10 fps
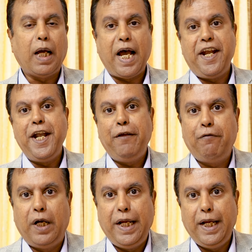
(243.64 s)

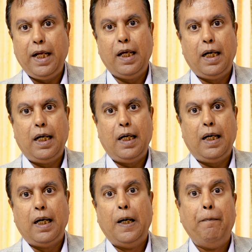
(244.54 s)
identifying
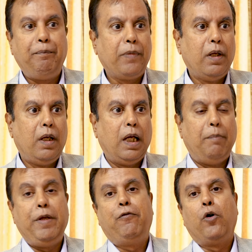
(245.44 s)

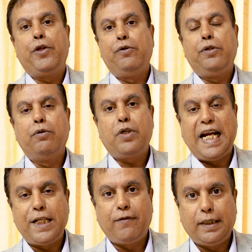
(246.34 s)
before you
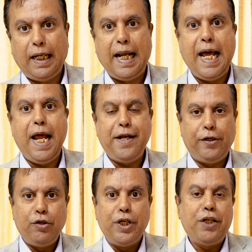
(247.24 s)
transfer the land,
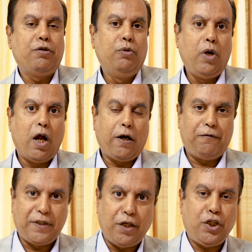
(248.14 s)
you need to do a lot
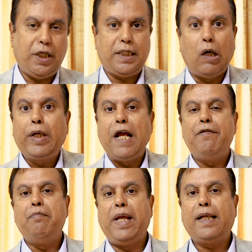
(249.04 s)
of searches. How can
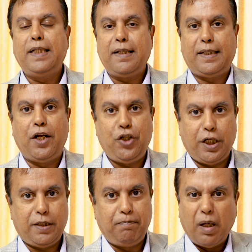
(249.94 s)
we make these
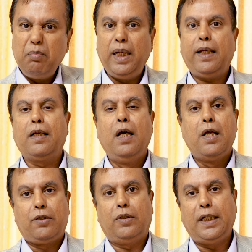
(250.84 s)
searches public
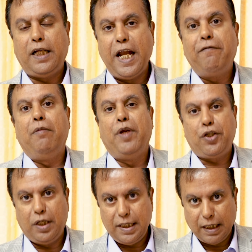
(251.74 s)
so that the
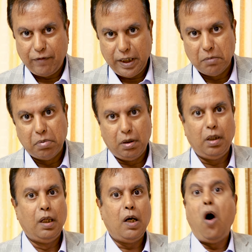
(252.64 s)
information is
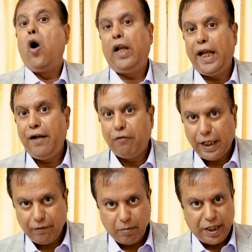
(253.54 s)
available online
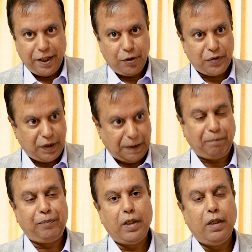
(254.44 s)
for everybody to see?